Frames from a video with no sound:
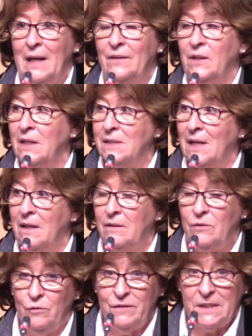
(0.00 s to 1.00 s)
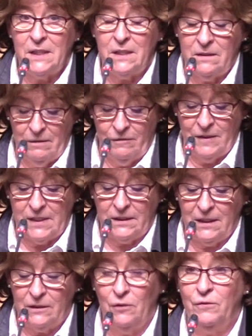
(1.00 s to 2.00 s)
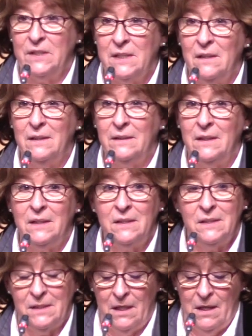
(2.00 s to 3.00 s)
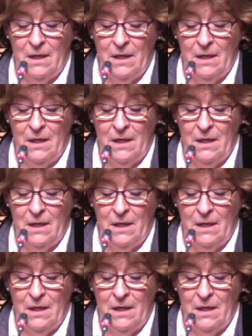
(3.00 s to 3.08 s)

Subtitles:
I think as you've seen visiting the facilities,